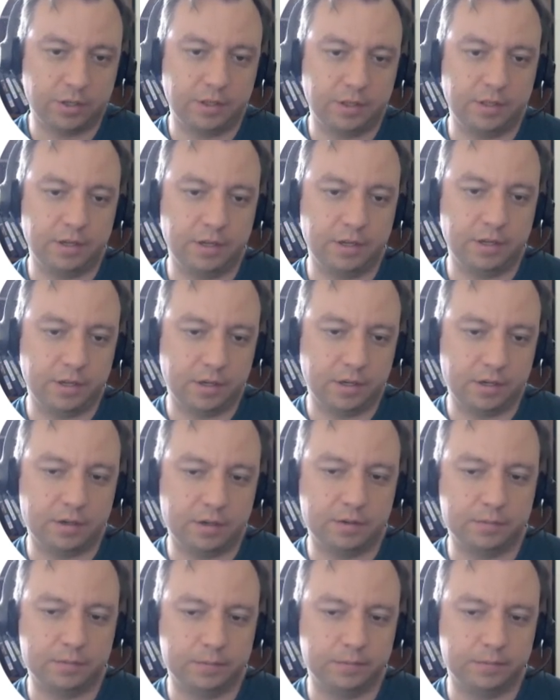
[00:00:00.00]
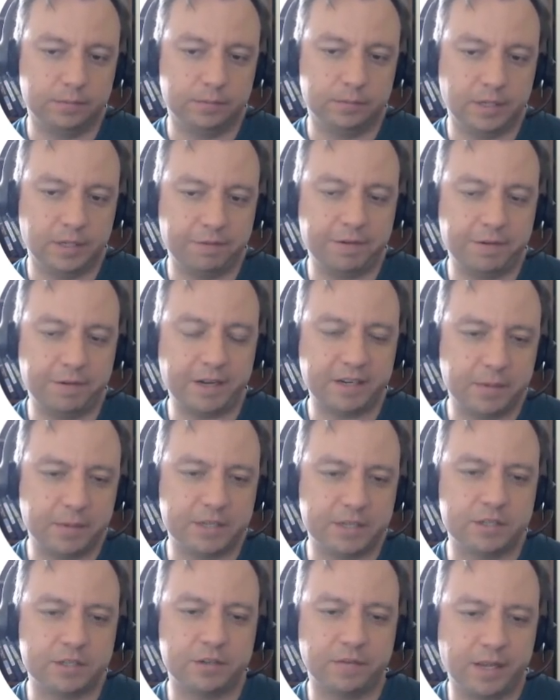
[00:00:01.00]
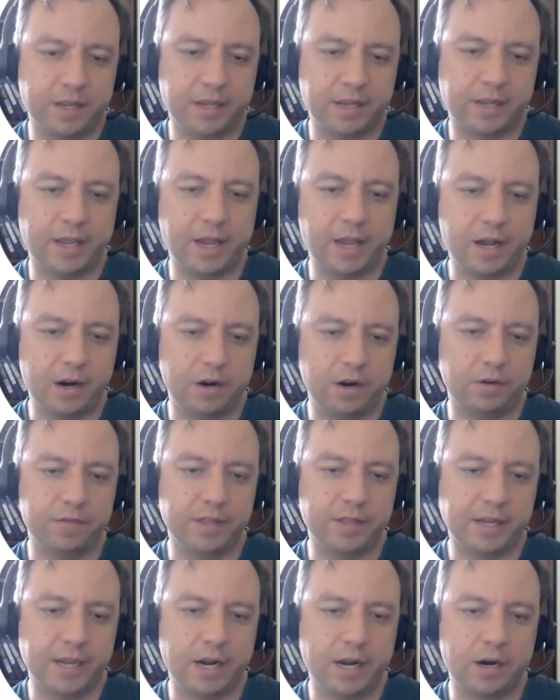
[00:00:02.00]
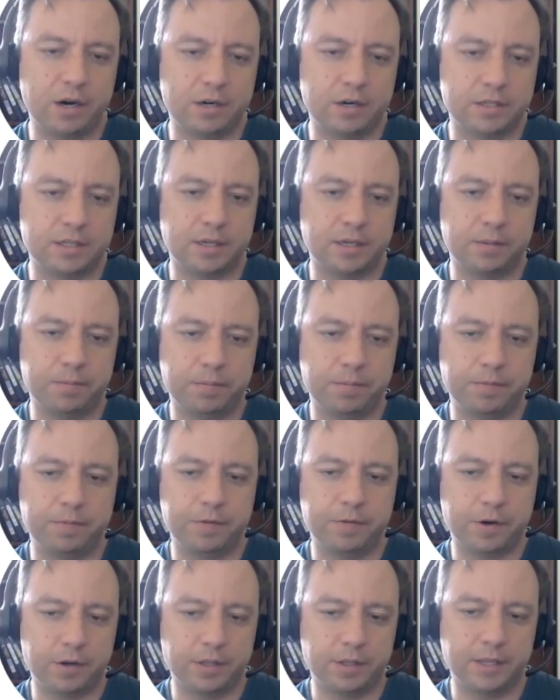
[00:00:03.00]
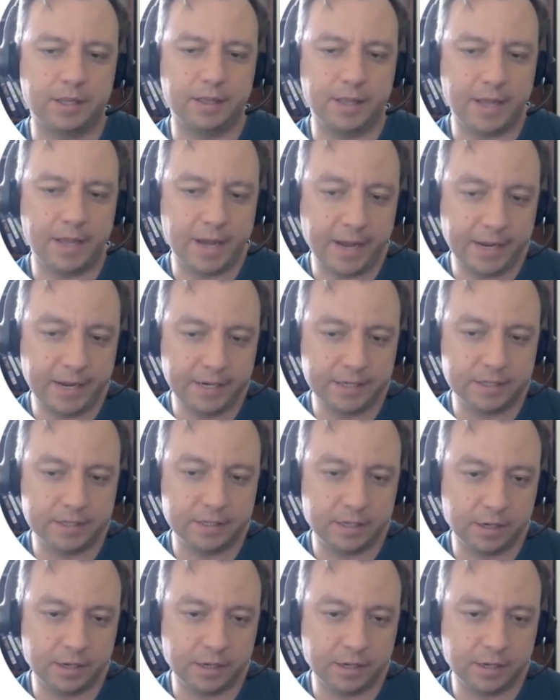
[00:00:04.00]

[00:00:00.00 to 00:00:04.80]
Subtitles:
The effectiveness of the carriers are fairly light,